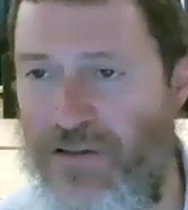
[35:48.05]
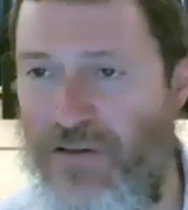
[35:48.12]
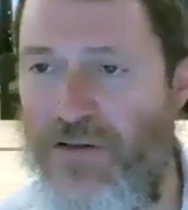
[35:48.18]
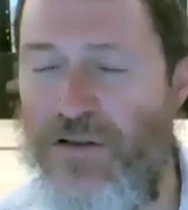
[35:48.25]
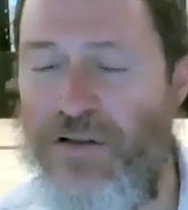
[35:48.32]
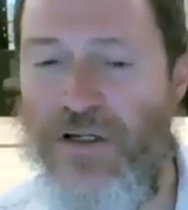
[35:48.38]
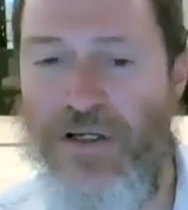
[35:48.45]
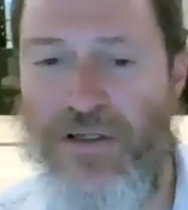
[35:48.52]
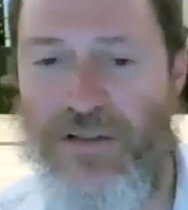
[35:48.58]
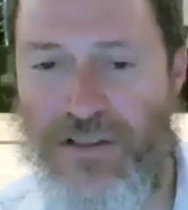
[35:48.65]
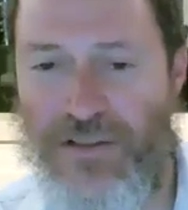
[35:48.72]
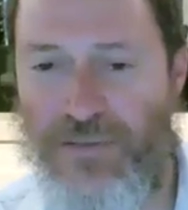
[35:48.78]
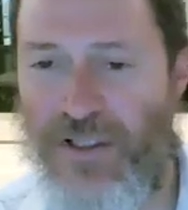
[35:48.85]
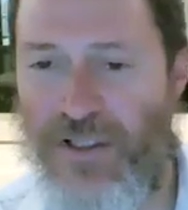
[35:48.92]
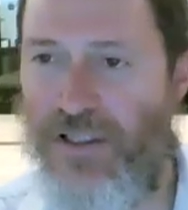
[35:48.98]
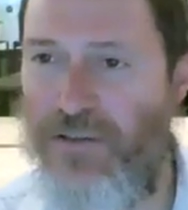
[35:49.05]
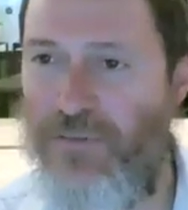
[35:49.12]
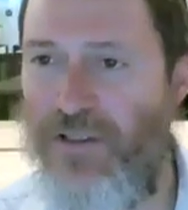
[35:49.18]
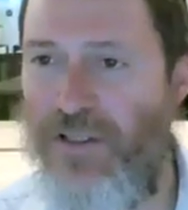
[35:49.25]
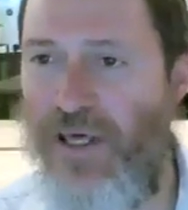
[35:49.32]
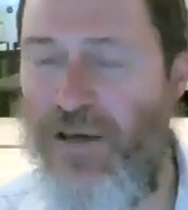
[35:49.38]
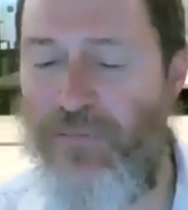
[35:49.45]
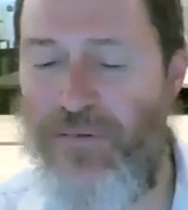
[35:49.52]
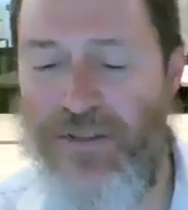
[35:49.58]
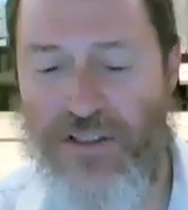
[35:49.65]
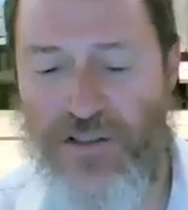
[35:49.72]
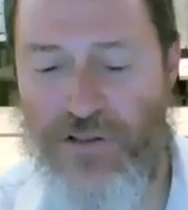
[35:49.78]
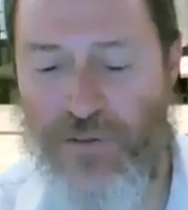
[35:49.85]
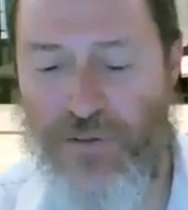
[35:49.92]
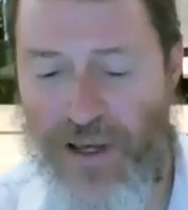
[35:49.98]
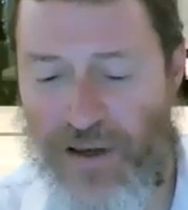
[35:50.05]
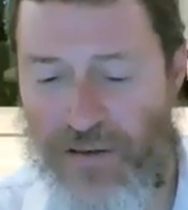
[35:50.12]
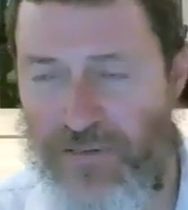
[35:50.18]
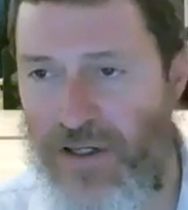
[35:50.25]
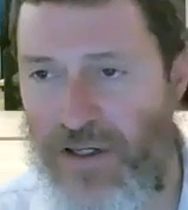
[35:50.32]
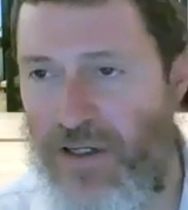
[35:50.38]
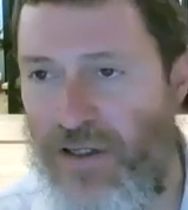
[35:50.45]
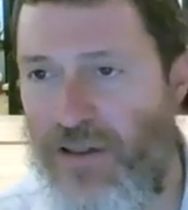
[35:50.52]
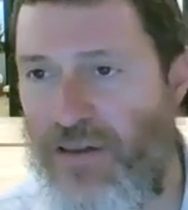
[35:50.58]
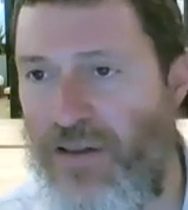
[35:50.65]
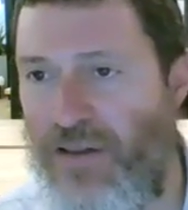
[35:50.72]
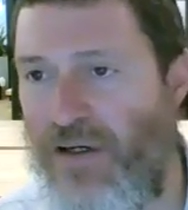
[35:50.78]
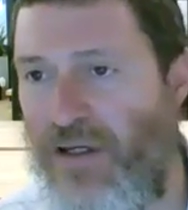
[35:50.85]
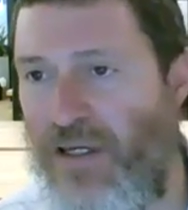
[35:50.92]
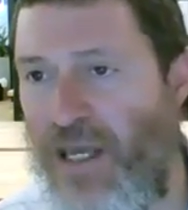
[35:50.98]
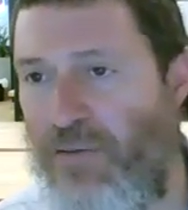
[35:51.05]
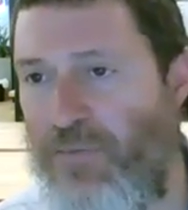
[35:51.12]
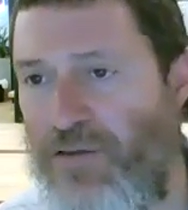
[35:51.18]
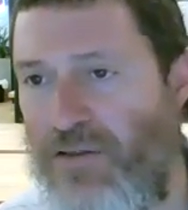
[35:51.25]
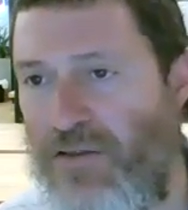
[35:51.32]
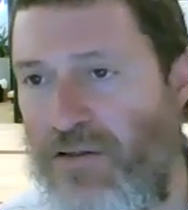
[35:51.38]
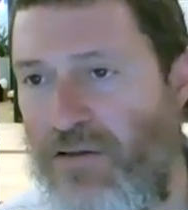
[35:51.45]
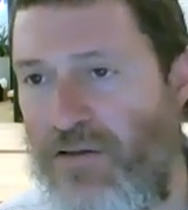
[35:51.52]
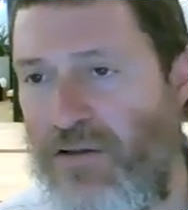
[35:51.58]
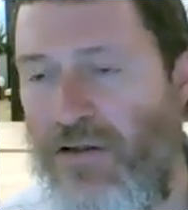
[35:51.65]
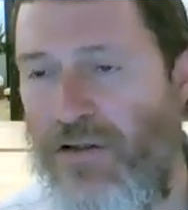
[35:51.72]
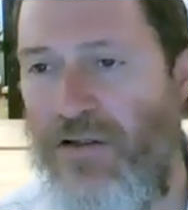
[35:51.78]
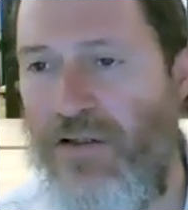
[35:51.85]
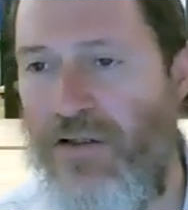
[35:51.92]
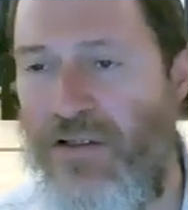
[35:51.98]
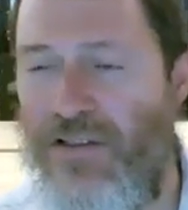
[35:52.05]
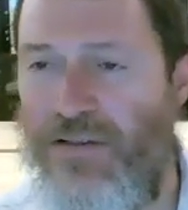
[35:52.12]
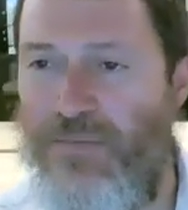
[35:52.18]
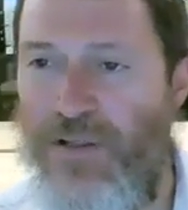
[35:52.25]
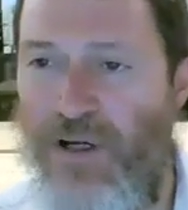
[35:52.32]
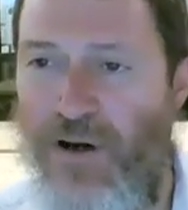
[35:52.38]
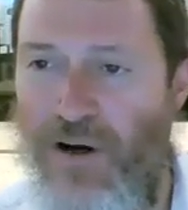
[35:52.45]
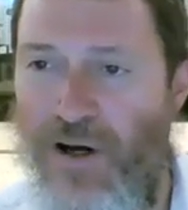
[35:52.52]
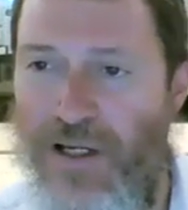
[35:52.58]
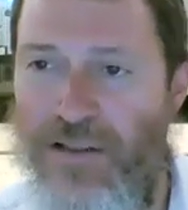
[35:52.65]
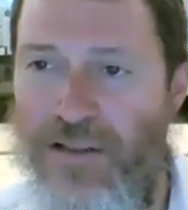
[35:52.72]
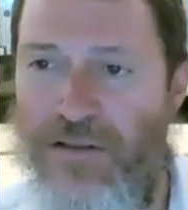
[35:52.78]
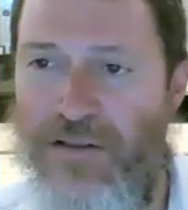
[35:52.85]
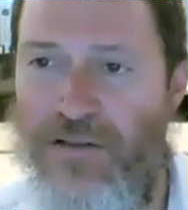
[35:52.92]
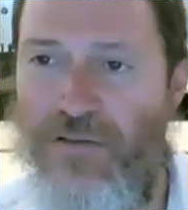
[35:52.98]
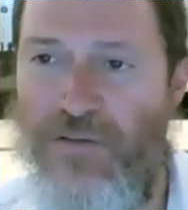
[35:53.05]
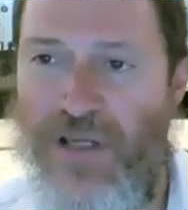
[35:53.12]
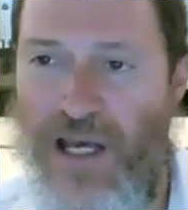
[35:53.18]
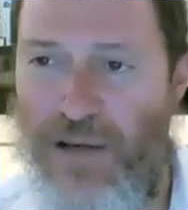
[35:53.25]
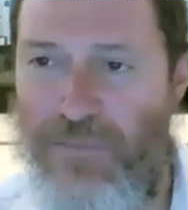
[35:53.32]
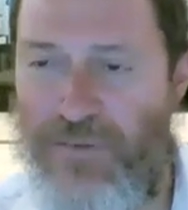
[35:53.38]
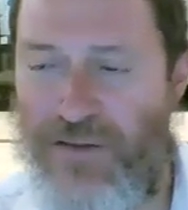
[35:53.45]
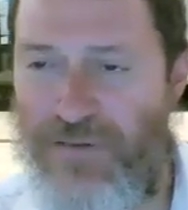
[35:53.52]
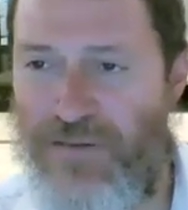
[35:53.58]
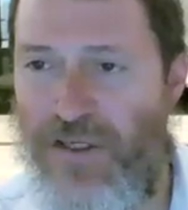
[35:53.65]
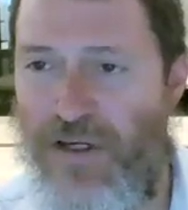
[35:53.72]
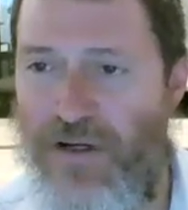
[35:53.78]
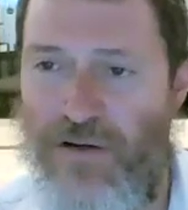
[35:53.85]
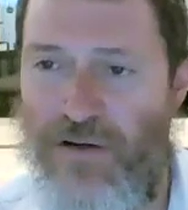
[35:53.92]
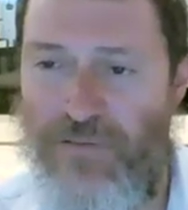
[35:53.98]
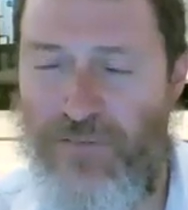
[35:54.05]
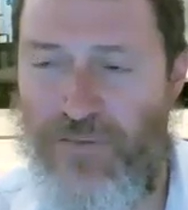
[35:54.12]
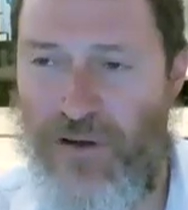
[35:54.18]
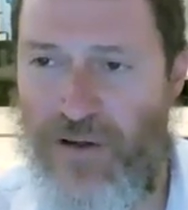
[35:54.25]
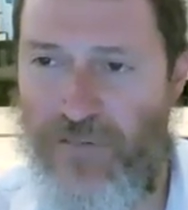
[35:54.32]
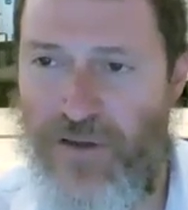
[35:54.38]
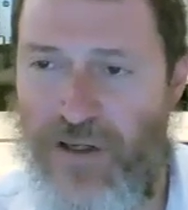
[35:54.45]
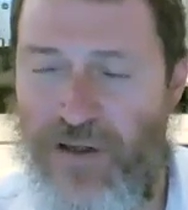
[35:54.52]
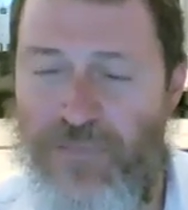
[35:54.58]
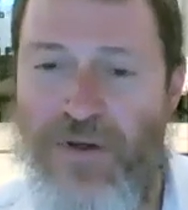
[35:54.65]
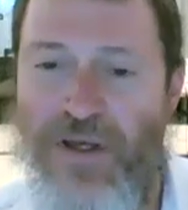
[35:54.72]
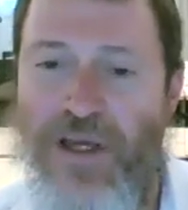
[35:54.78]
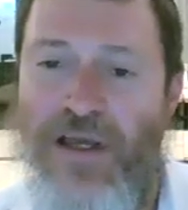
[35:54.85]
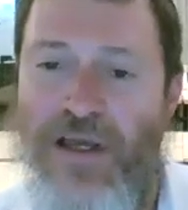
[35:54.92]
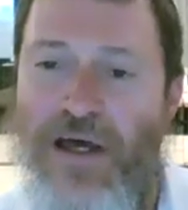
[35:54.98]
So they're seemingly, what happens is you have the captor is behind, the two captives that are in front of him,